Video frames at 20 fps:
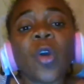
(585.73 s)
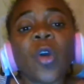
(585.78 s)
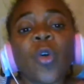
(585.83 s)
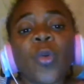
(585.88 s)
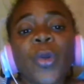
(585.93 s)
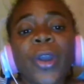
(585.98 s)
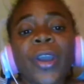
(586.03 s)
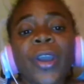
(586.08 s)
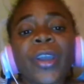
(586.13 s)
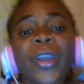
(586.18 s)

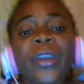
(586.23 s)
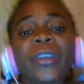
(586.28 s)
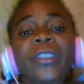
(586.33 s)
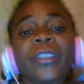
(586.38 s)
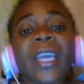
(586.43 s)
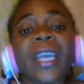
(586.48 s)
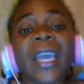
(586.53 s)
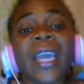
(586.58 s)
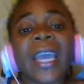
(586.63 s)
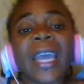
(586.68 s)
we are here
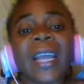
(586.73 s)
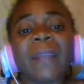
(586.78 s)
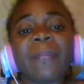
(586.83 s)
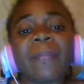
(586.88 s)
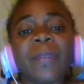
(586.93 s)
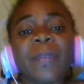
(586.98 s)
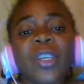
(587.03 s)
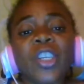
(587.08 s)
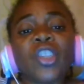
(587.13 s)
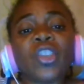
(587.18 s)
to help
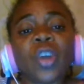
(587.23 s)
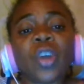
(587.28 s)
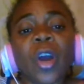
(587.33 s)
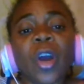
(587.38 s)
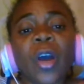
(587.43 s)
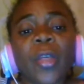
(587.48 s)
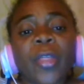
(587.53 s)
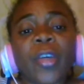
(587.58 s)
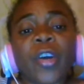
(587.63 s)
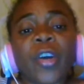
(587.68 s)
each
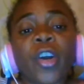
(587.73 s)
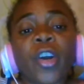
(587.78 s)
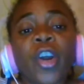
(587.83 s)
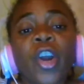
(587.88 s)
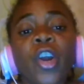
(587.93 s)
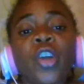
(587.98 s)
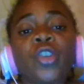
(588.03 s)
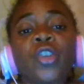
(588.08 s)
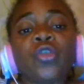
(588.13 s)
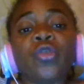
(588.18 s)
other
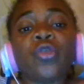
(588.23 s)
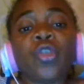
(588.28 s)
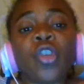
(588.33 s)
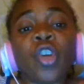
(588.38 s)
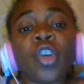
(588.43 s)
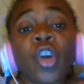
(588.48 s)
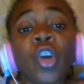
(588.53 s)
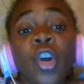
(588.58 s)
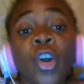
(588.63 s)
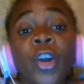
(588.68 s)
to
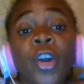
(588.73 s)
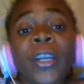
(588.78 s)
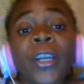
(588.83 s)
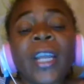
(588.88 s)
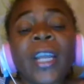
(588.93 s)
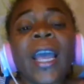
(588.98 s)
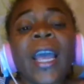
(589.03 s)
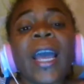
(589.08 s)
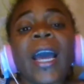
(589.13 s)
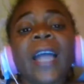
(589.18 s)
learn
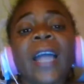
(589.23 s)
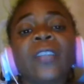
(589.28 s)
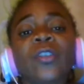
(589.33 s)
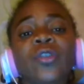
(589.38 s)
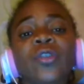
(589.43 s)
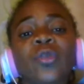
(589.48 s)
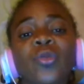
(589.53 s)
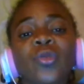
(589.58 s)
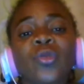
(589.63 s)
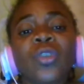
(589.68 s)
and to
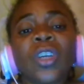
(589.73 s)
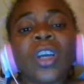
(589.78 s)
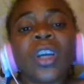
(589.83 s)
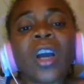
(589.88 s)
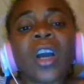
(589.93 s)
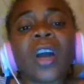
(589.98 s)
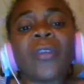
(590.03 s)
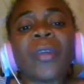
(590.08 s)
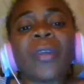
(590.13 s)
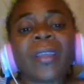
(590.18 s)
do the
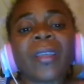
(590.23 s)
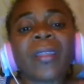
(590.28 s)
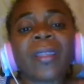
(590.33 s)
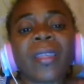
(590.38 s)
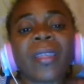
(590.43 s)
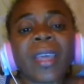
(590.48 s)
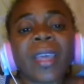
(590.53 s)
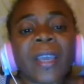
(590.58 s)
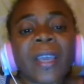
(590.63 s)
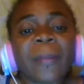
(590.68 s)
correct
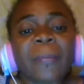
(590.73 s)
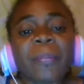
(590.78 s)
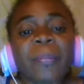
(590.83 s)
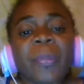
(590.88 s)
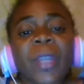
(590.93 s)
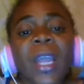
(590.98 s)
thing.